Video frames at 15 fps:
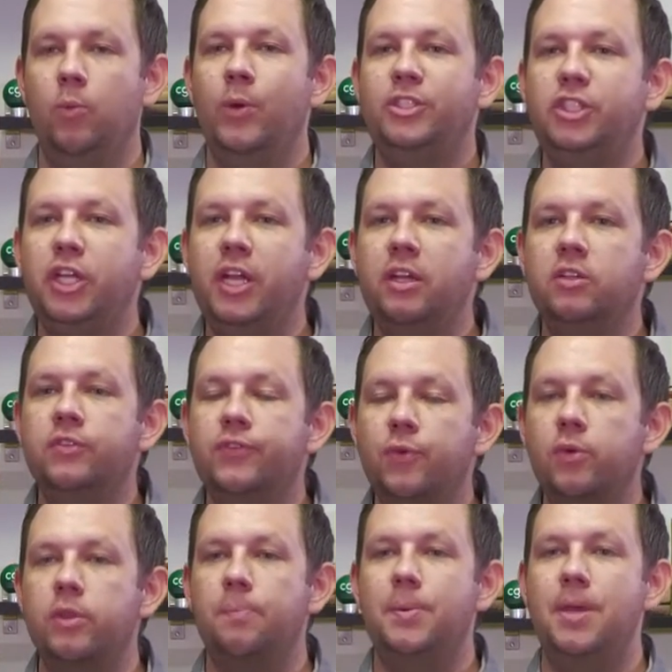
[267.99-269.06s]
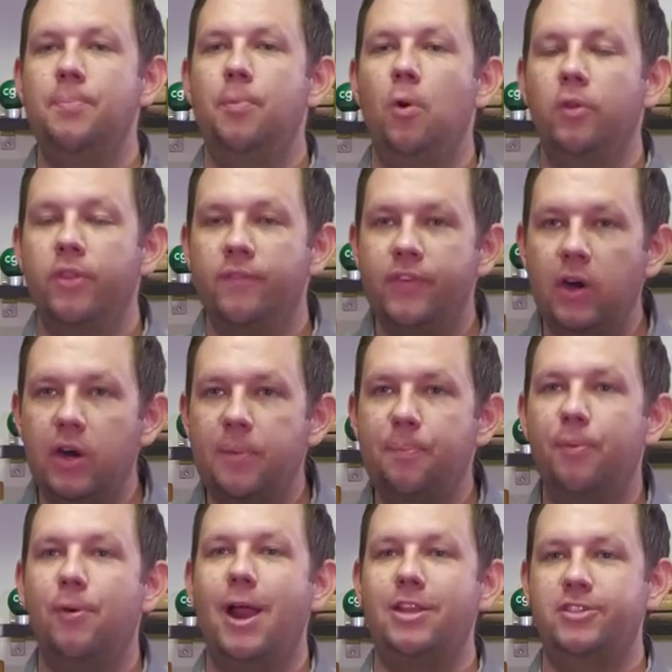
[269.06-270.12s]
which is for the people, the very
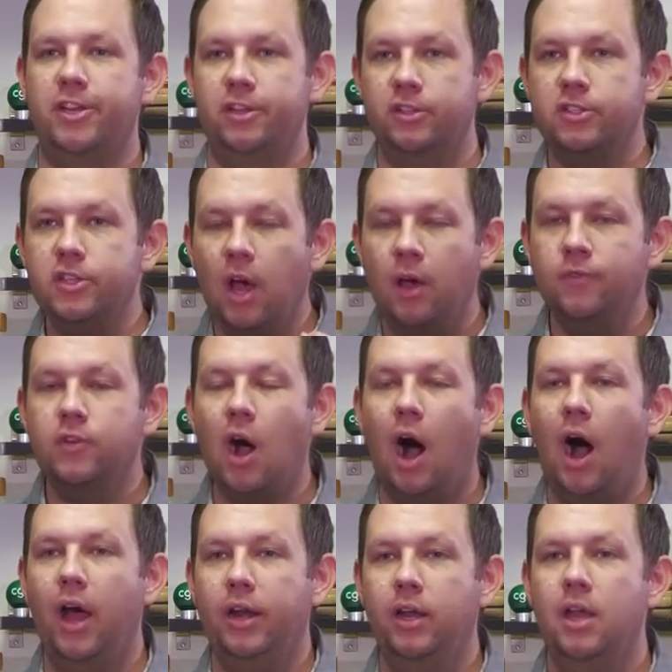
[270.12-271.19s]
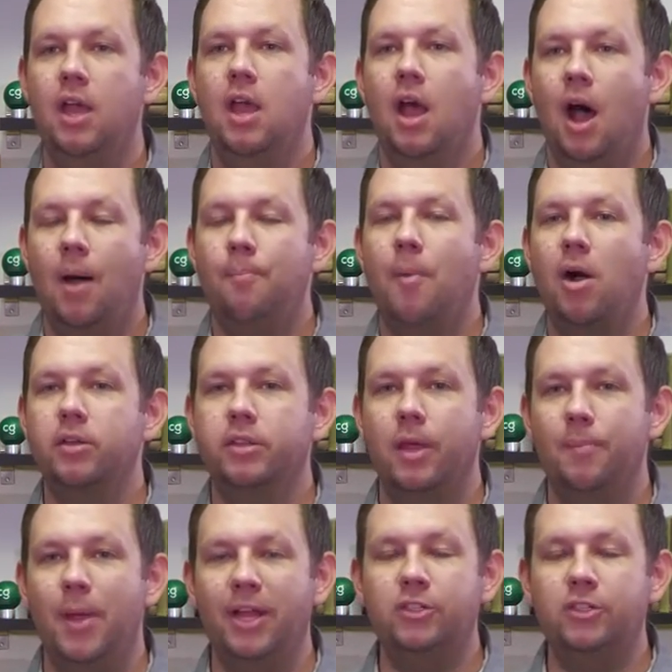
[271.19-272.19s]
presence of God among them.